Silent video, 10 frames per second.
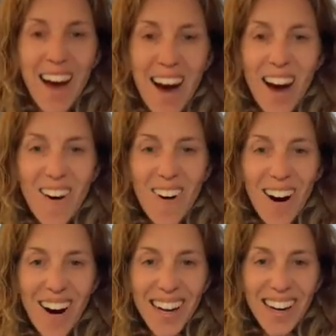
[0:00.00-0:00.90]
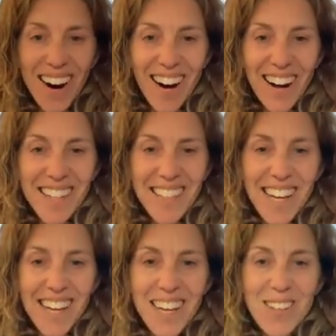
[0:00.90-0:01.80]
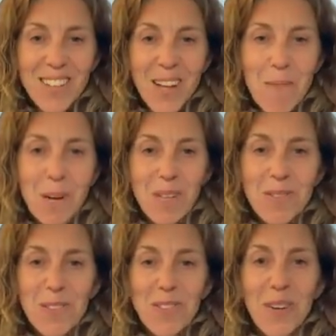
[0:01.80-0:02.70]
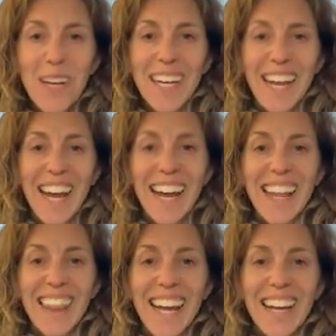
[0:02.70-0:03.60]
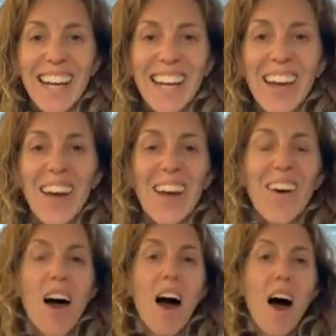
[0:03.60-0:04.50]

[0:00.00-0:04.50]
Oh, hi guys, thank you so much for joining. Thank you.